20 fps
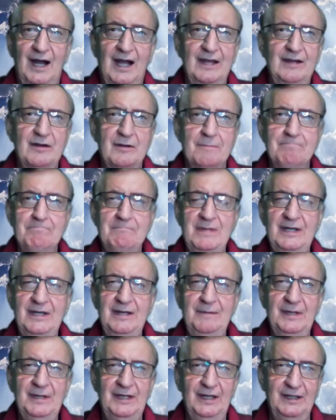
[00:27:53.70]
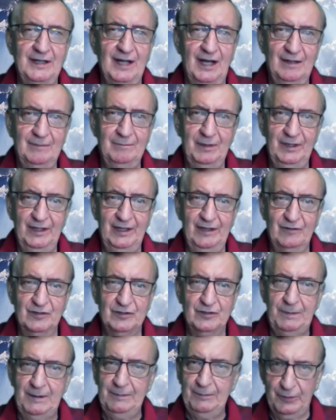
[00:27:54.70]
I hear many, many
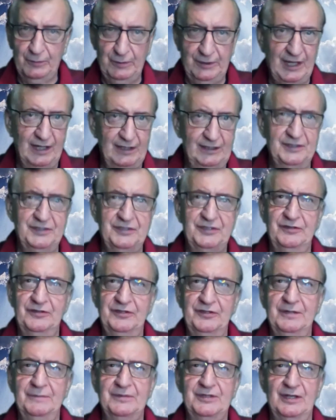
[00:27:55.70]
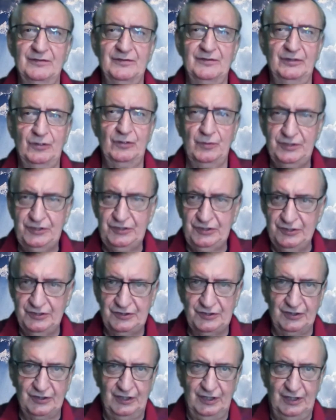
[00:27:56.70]
non-believers, people who would not consider themselves
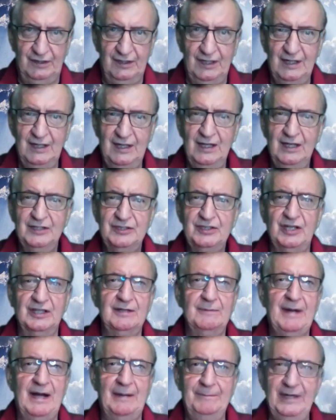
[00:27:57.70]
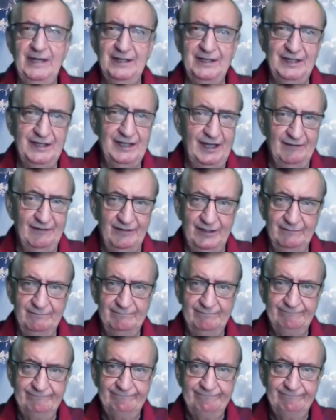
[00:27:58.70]
Christians at all, talk about being in heaven.